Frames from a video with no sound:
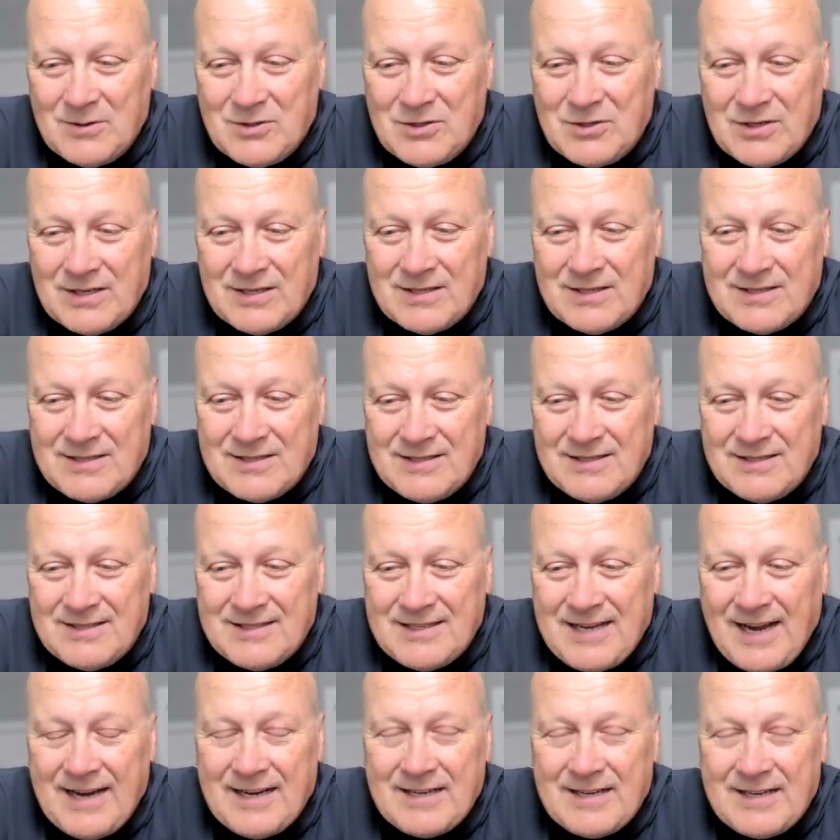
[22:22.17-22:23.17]
just
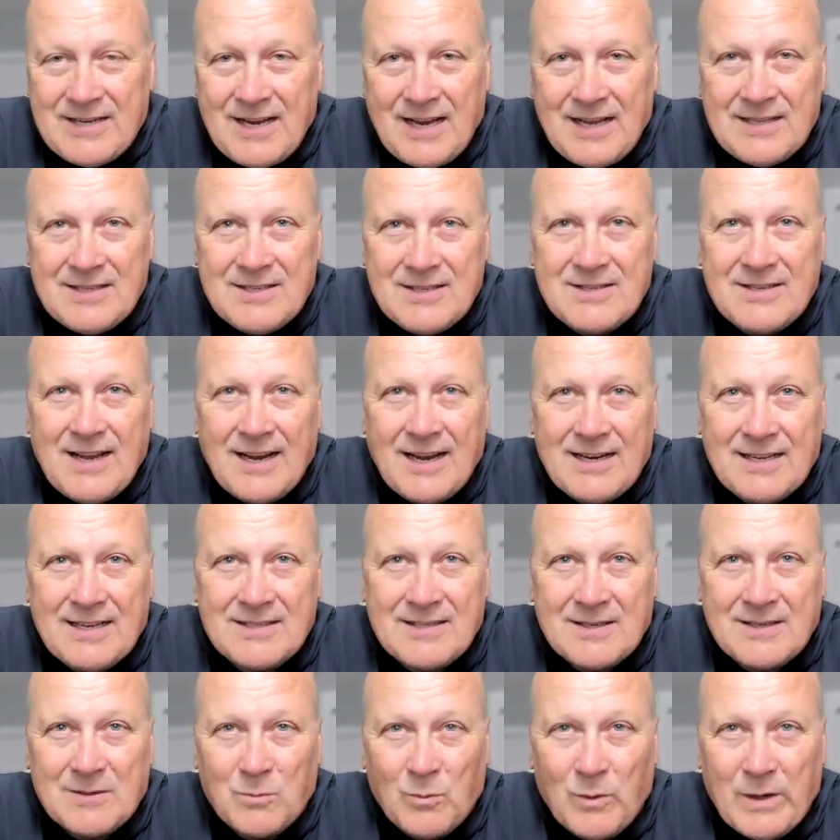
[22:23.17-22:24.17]
take 10
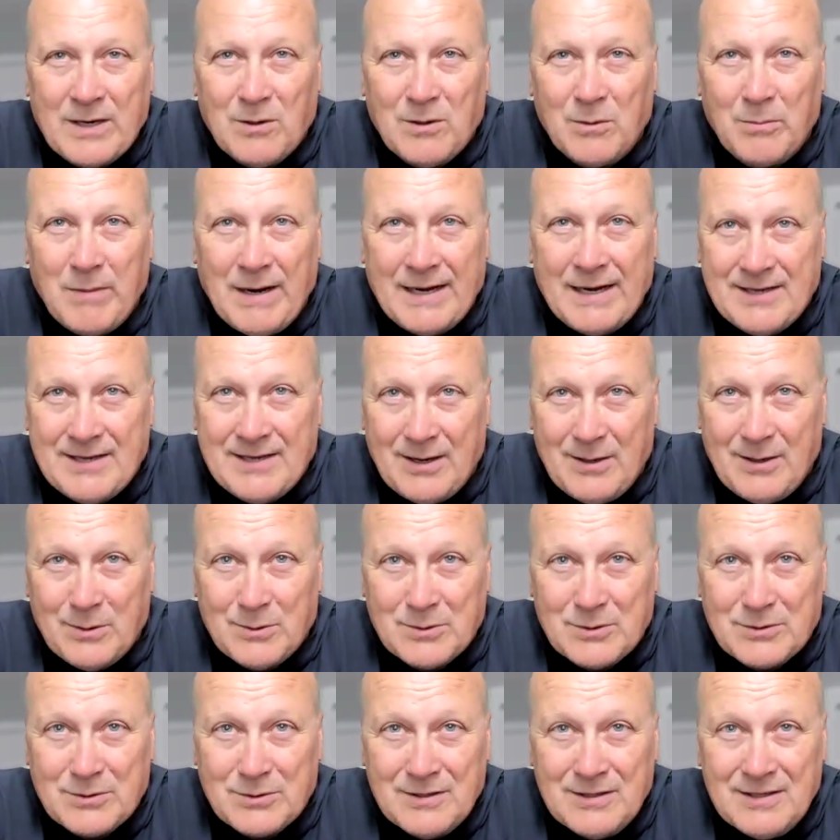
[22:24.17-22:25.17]
seconds and wiggle my
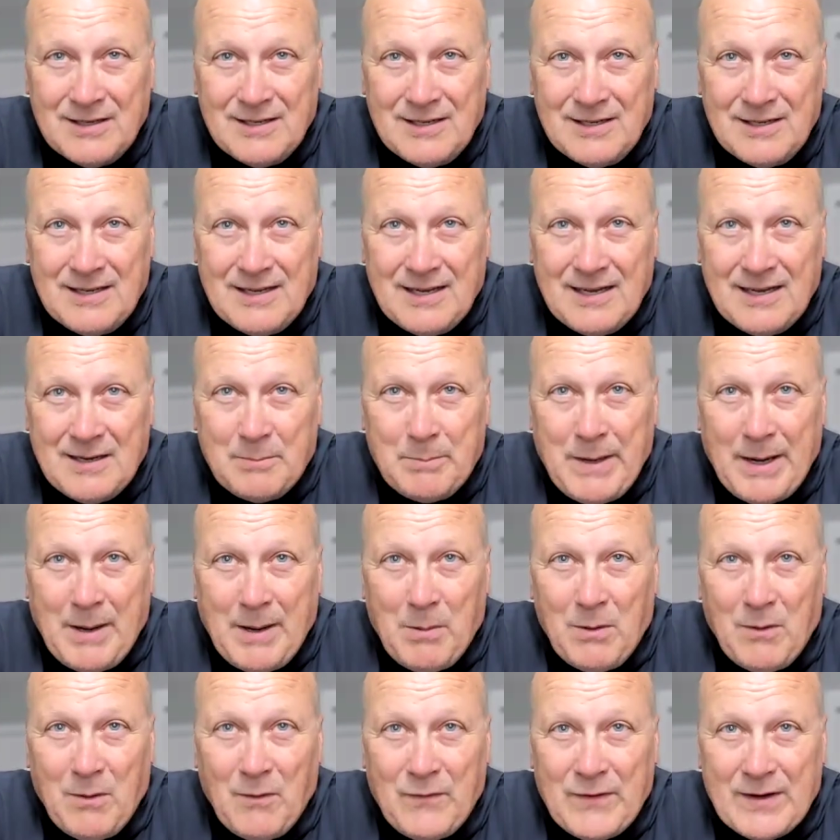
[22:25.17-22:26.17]
toes and
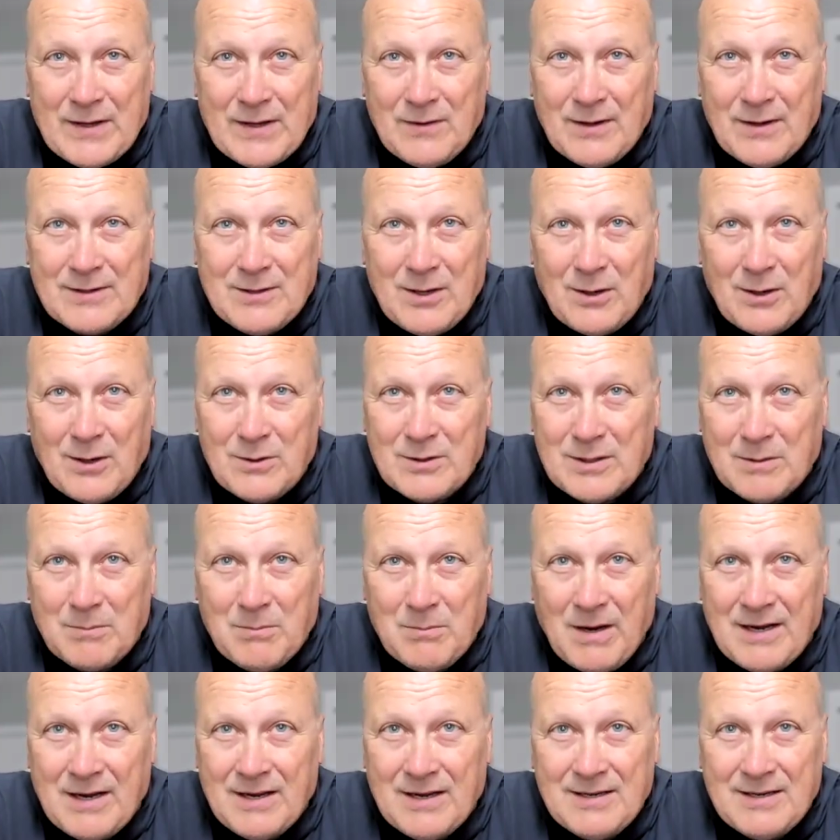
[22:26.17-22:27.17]
be able to feel the toes
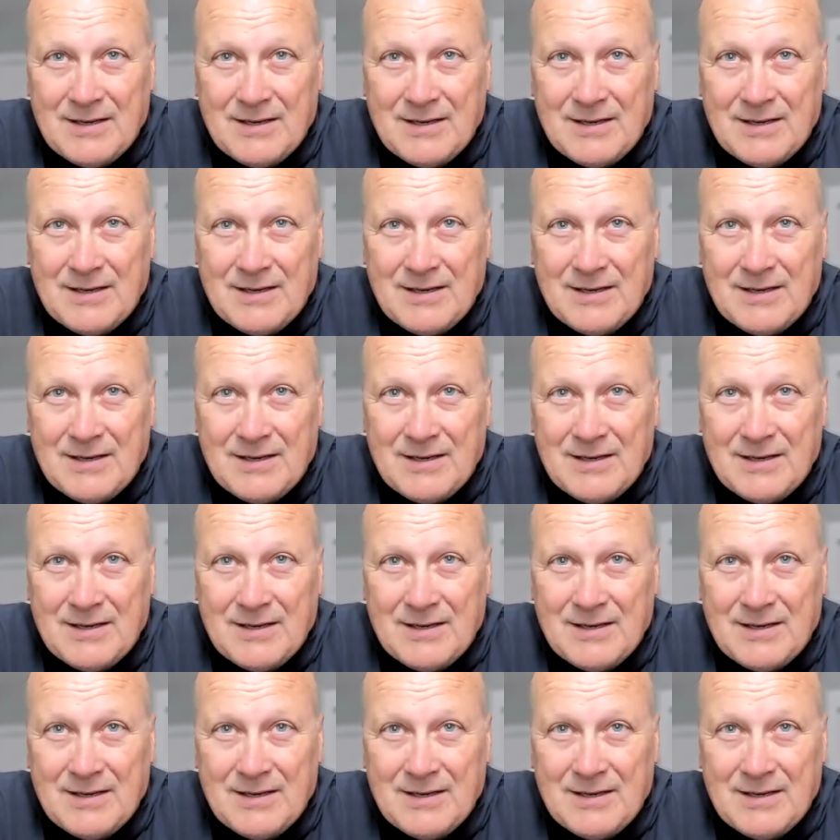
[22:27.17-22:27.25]
in